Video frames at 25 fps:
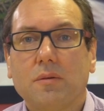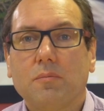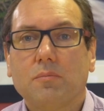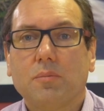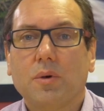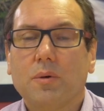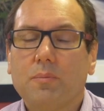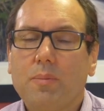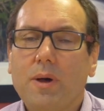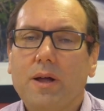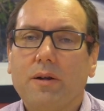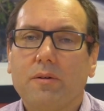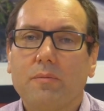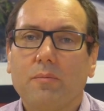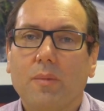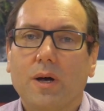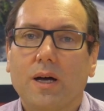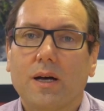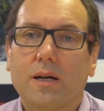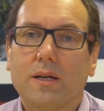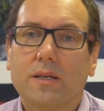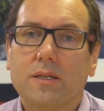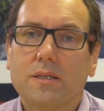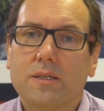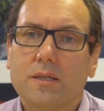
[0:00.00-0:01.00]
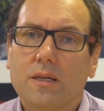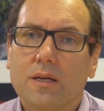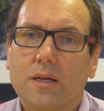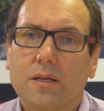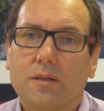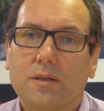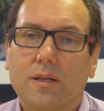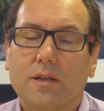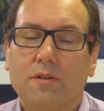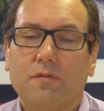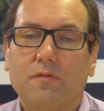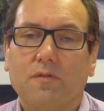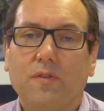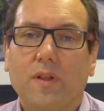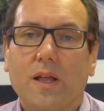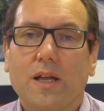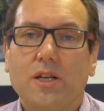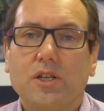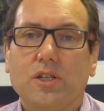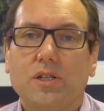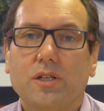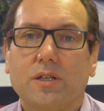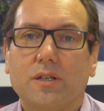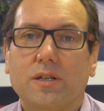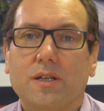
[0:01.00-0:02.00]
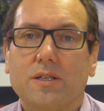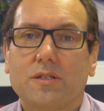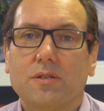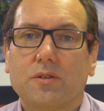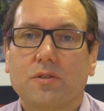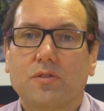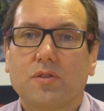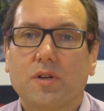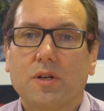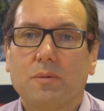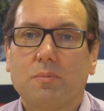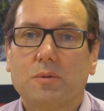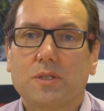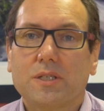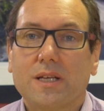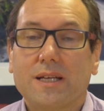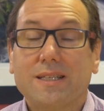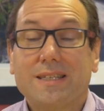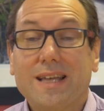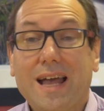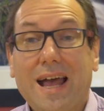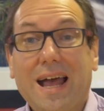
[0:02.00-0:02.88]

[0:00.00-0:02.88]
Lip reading: But bear in mind that inflation is at 3%